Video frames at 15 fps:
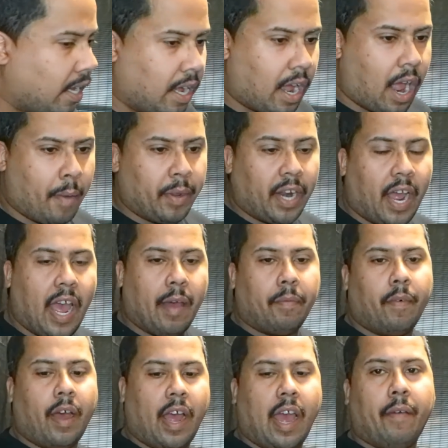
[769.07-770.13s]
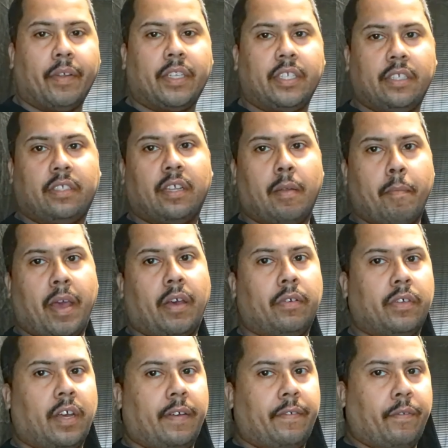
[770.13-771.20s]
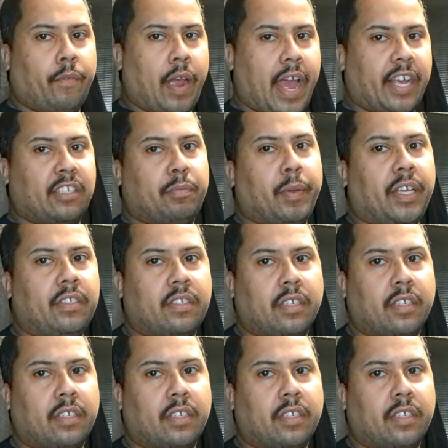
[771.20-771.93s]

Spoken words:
I mean, I have a decent amount of rack space,